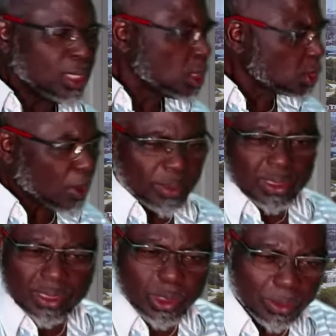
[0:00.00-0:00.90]
Some it
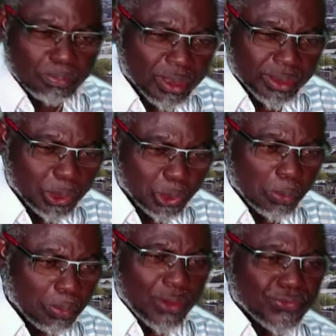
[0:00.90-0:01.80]
is the money to
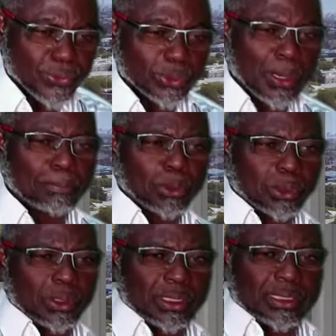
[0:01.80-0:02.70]
buy food and
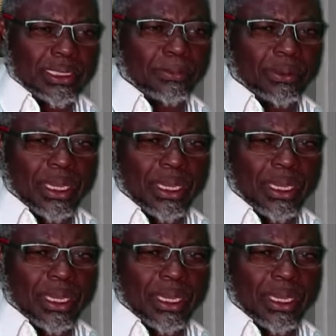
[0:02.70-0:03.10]
put on the table